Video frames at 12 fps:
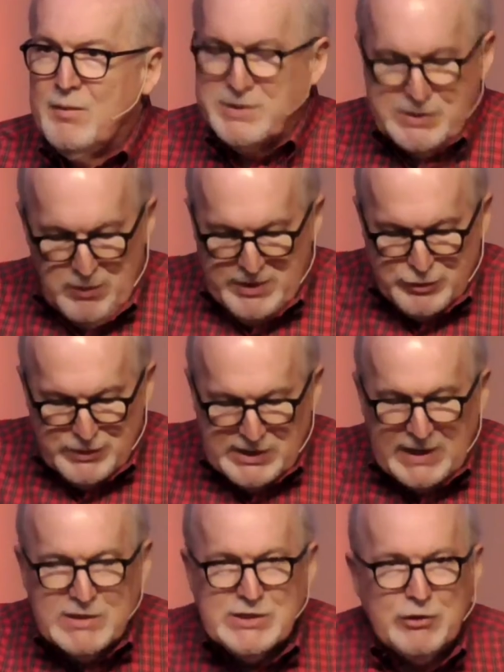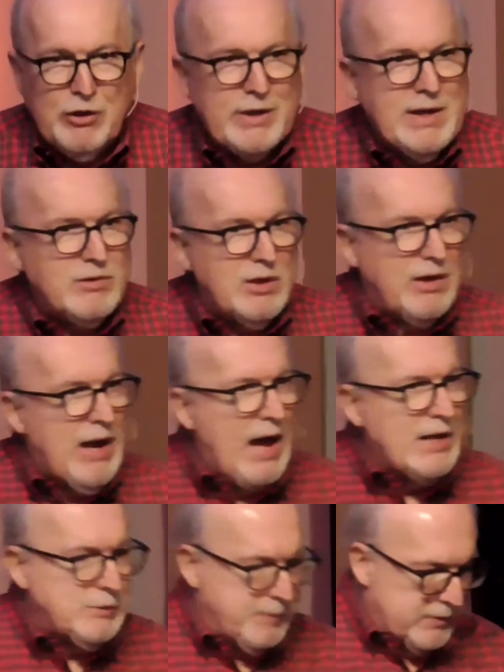It's so interesting as you look at the
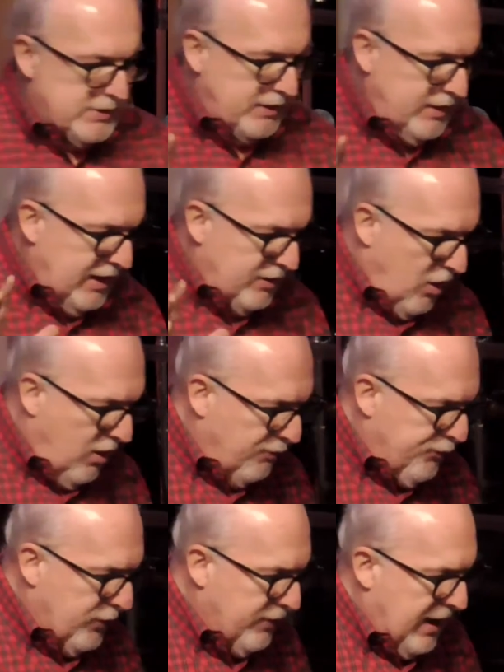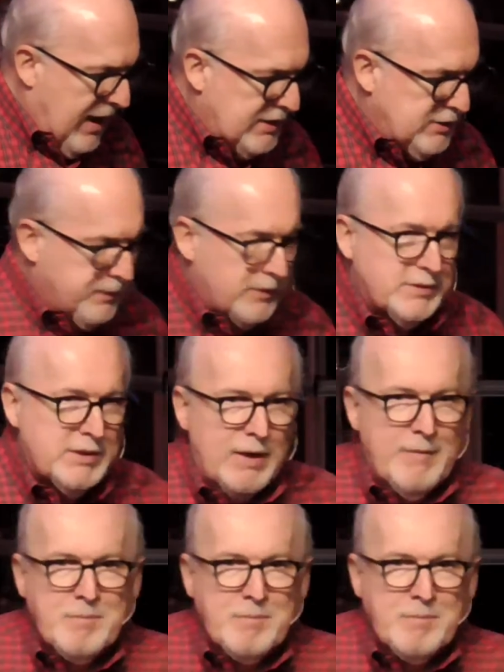Gospels, in all four Gospels,